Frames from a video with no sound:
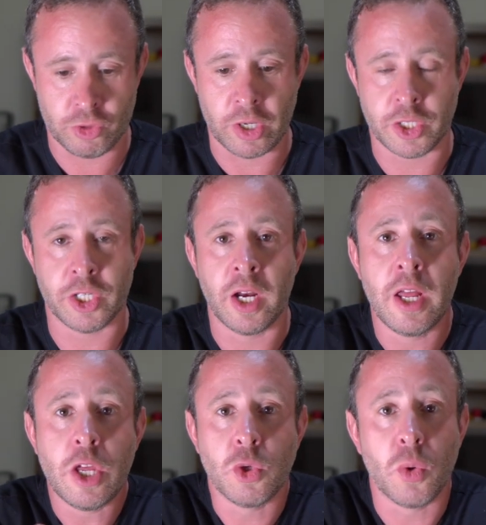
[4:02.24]
structure,
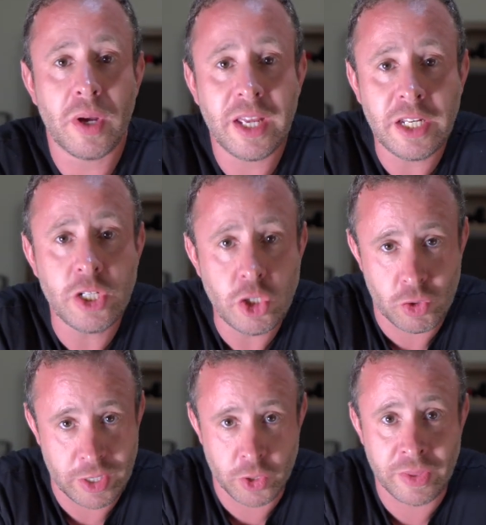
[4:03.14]
your
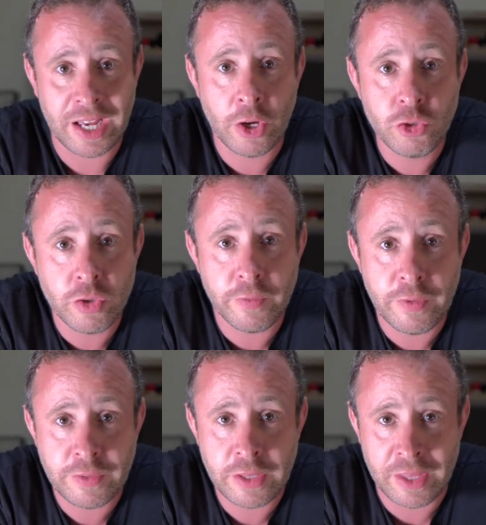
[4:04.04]
interest on that
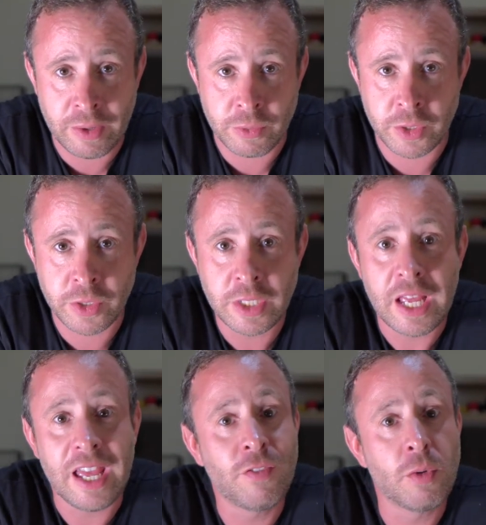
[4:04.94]
150,000,
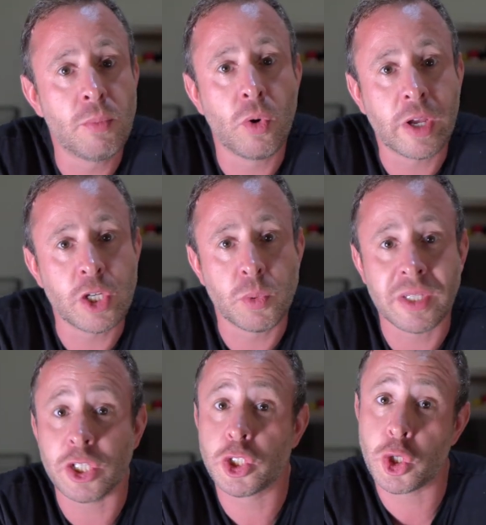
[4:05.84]
if your mortgage was
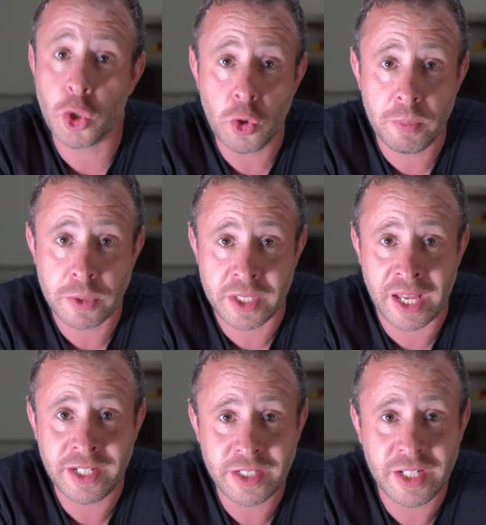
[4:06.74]
at
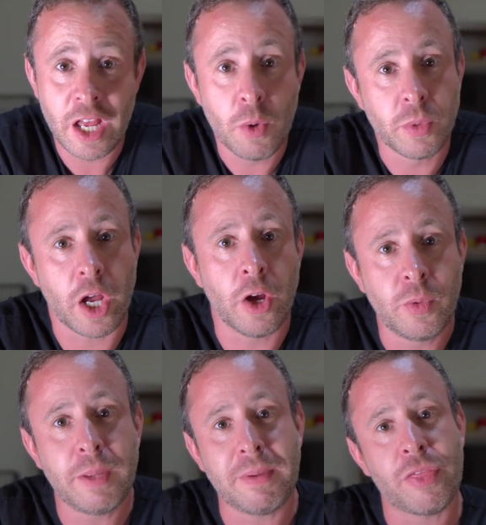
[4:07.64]
2%, would
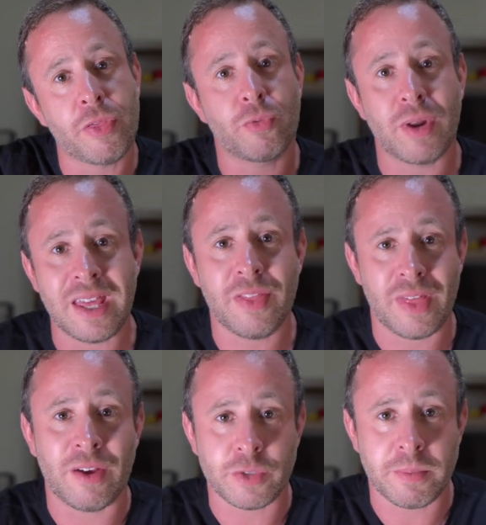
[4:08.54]
only be
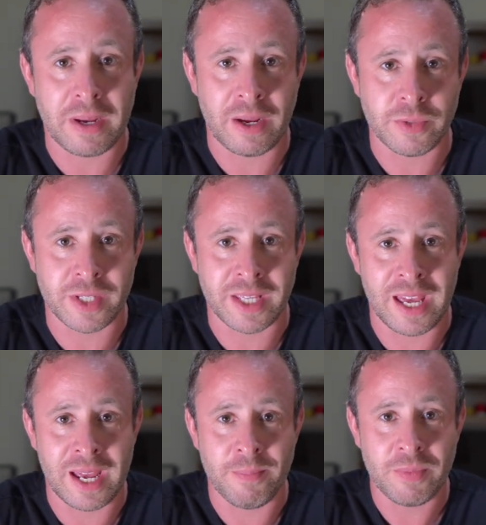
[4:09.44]
£3,000 a
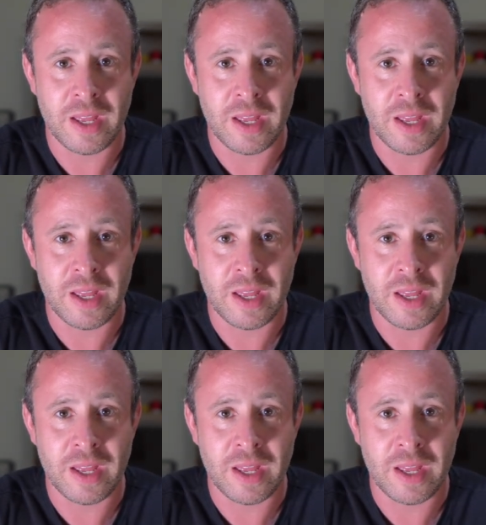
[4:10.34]
year.